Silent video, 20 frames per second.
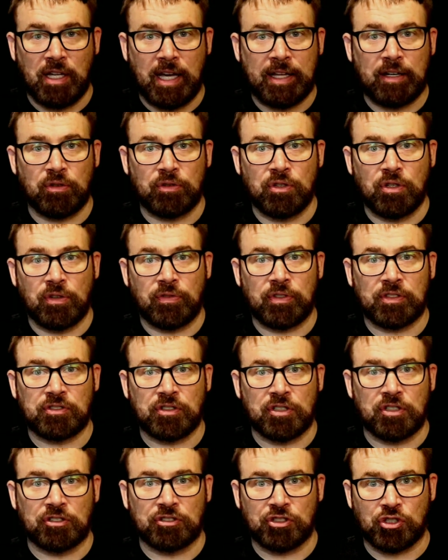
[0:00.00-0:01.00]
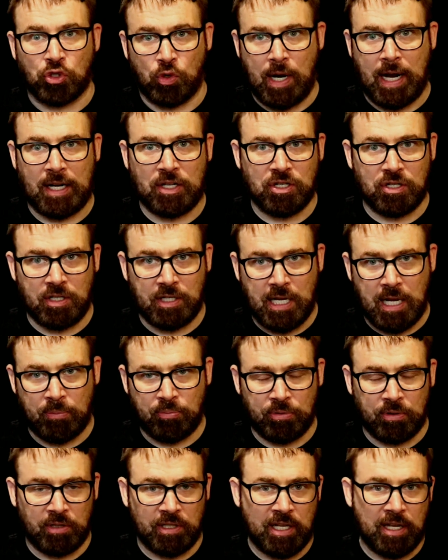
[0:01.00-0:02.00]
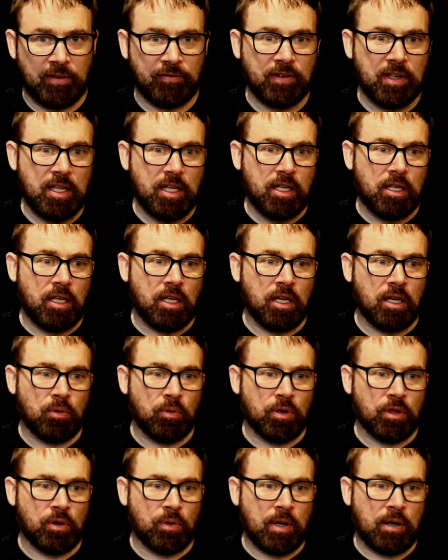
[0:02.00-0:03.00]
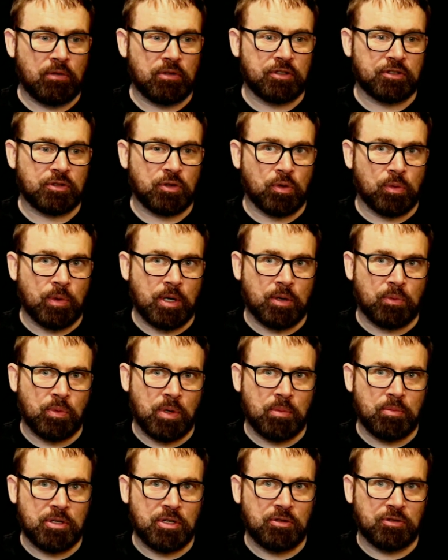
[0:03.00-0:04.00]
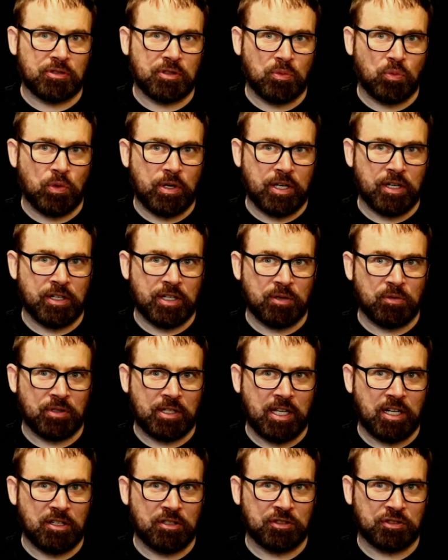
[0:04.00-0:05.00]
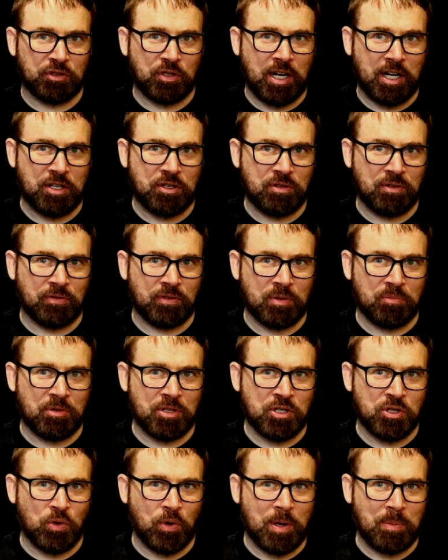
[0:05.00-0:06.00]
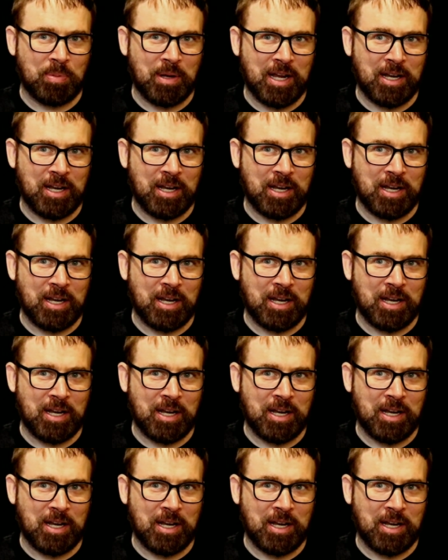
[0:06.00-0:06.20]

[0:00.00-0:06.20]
Now, I don't know if it's a distraction type relief, whether I would just go around rubbing you somewhere and it would kind of distract you from the joint